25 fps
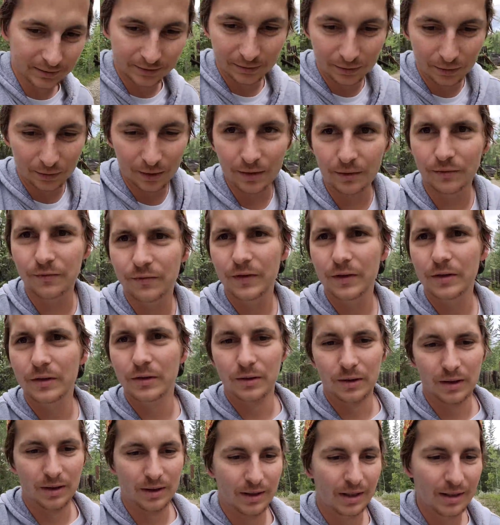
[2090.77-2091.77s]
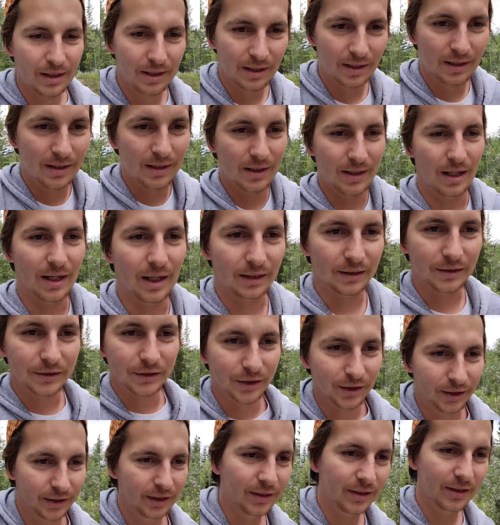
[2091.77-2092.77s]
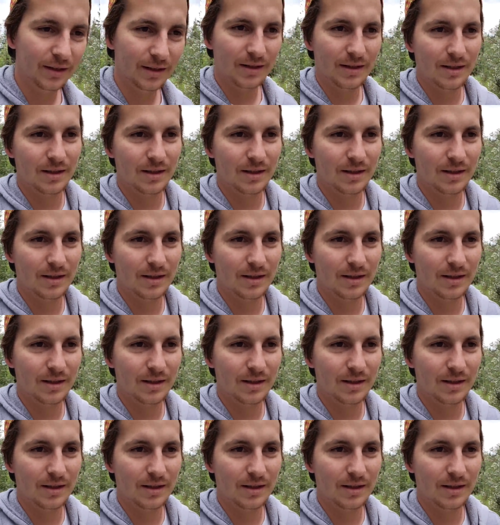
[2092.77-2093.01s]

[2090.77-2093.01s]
was quite a few, actually.